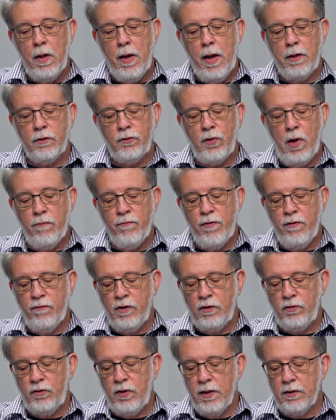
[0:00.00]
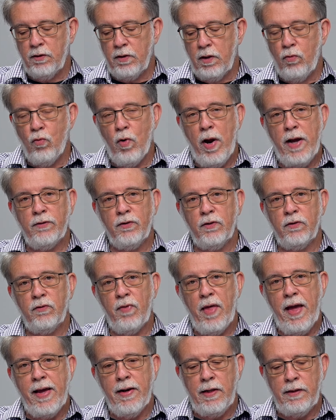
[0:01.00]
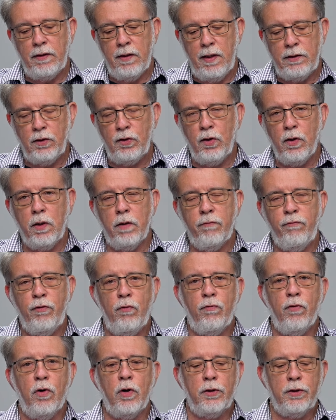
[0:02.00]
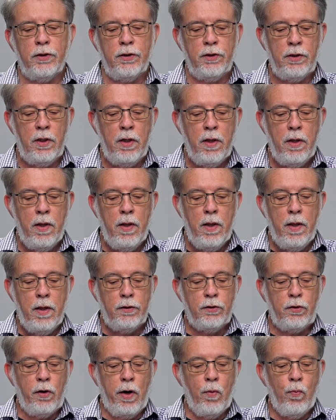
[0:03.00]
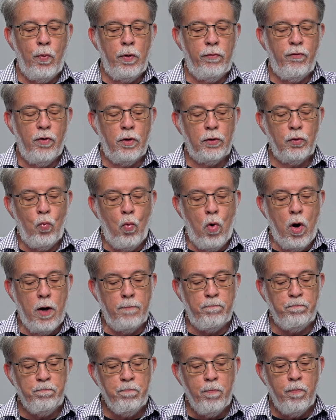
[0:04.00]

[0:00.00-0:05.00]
And Psalm 56 addresses that. Let's look at a few verses, starting with verse 1.